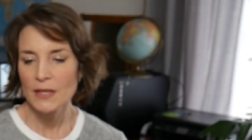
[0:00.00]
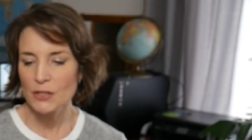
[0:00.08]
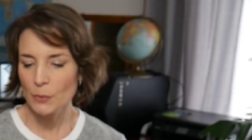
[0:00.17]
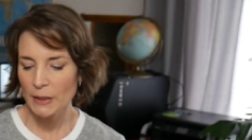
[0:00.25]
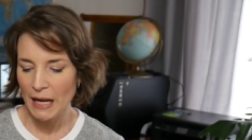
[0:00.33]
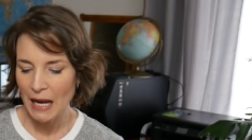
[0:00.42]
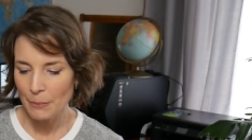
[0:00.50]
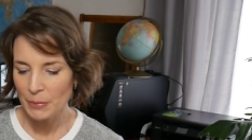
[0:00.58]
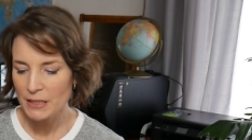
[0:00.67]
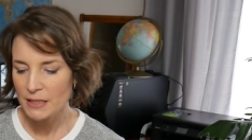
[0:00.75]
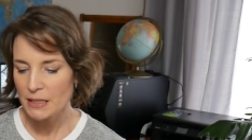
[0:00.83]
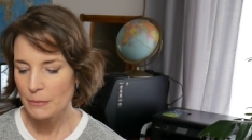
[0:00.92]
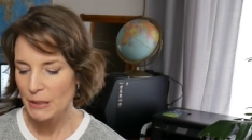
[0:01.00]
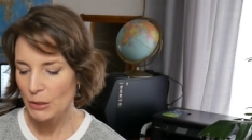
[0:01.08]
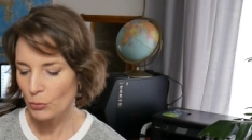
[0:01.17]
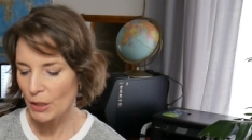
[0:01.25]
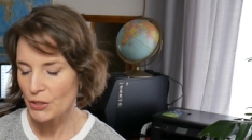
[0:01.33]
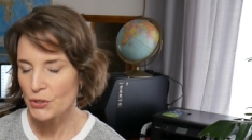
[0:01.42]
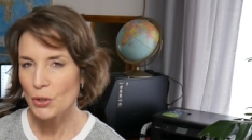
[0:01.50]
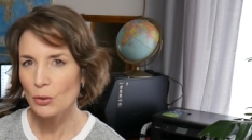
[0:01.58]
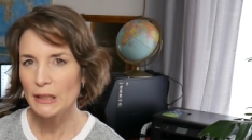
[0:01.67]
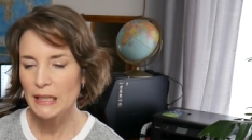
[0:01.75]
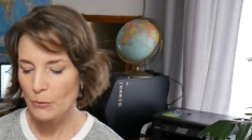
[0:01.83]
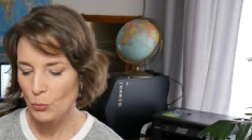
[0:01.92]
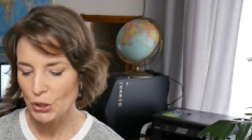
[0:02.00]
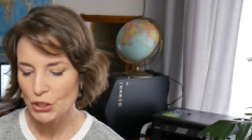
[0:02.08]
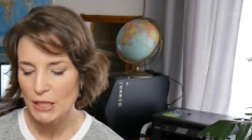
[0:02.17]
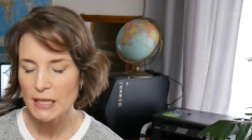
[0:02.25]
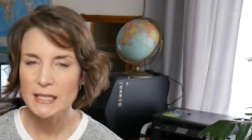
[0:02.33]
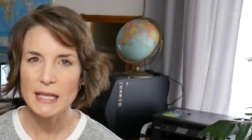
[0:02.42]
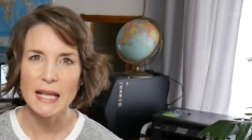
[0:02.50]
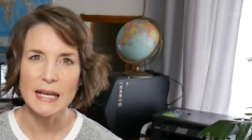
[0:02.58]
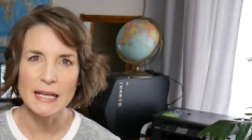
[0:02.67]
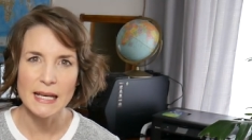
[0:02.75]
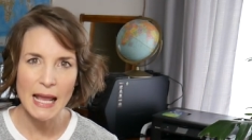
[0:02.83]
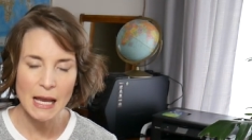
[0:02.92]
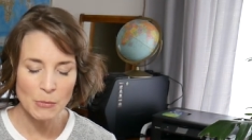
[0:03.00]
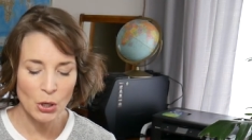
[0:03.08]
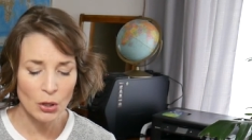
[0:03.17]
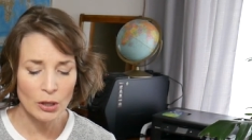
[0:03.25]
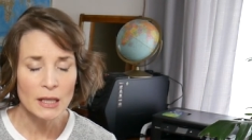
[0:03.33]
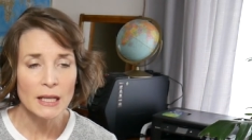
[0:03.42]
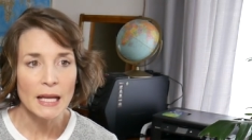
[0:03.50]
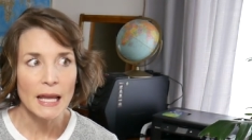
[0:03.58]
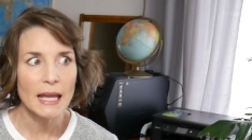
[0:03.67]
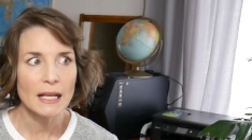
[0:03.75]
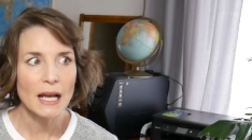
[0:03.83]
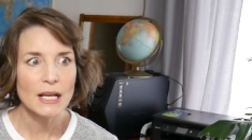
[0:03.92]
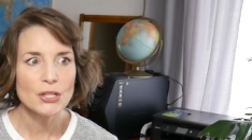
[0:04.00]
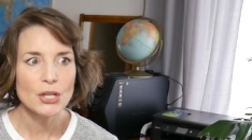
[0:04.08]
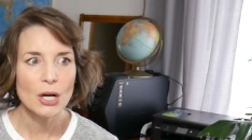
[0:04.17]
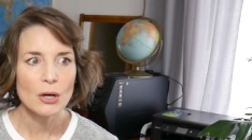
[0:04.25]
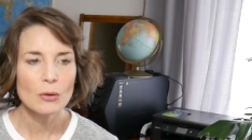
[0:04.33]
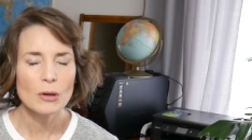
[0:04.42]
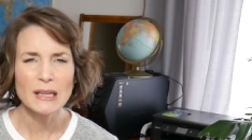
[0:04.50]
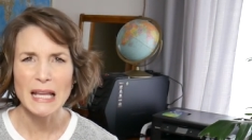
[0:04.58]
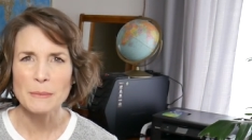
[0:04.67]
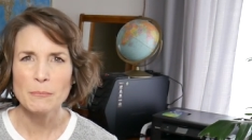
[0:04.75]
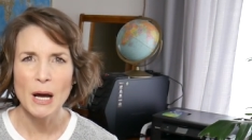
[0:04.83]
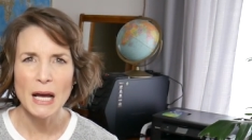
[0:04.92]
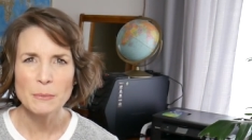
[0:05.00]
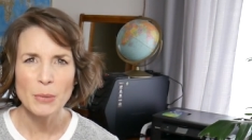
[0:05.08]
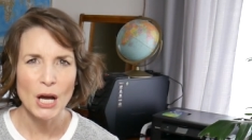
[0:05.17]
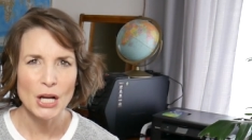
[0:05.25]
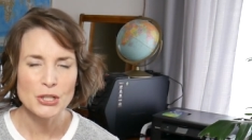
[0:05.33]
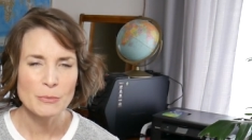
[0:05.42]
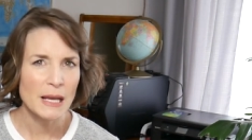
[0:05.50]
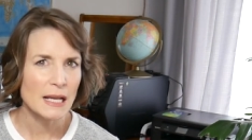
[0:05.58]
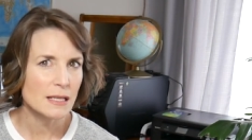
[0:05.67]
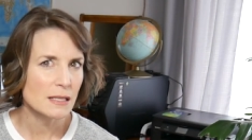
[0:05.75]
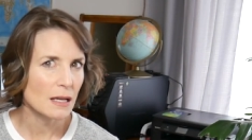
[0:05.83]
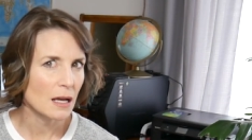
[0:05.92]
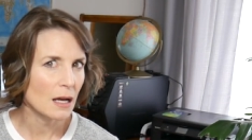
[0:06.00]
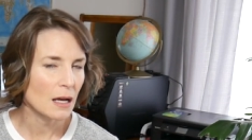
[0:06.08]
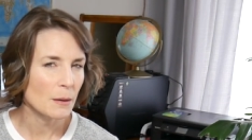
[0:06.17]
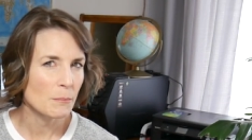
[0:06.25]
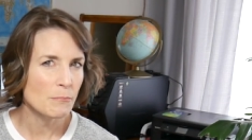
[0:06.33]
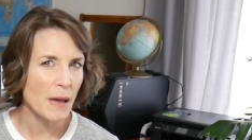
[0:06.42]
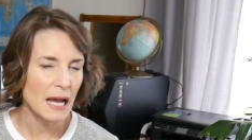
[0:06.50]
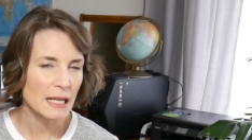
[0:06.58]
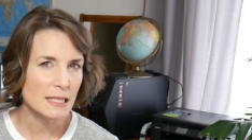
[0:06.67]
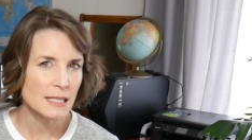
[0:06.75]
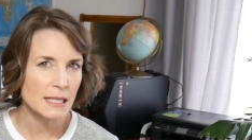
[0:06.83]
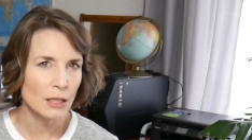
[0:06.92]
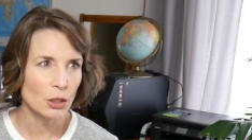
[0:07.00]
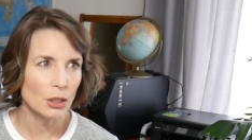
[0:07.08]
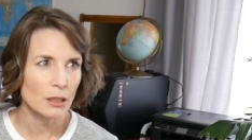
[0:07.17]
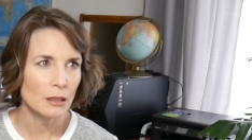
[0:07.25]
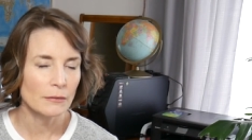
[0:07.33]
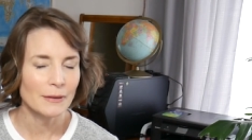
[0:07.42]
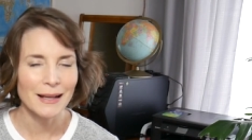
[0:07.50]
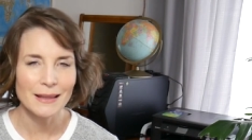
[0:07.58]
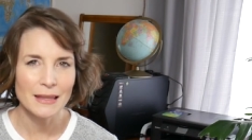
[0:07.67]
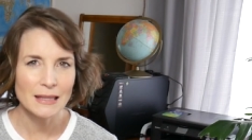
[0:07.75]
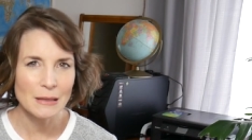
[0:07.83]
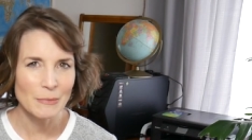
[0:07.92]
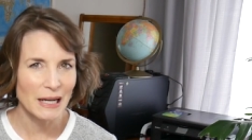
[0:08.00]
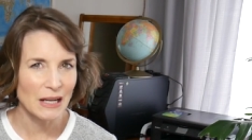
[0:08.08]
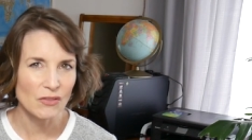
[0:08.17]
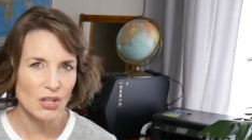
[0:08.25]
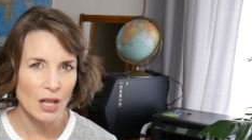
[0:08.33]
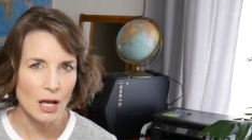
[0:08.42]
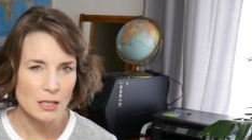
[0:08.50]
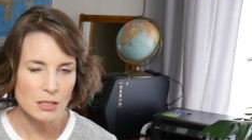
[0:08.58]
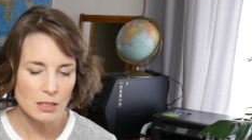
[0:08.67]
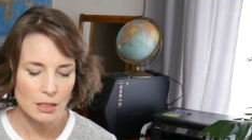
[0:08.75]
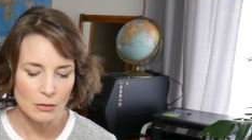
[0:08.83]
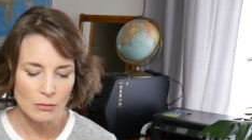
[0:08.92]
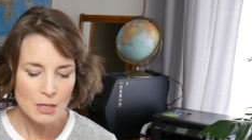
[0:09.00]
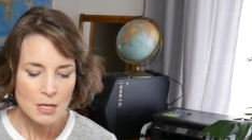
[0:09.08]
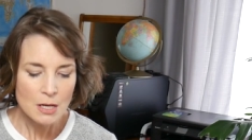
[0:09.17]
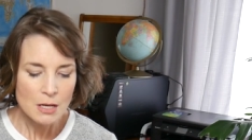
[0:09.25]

This one happens to be Rust-Oleum, which is an enamel. And I know like Mod Podge makes a matte sealer. I think they might have gloss too.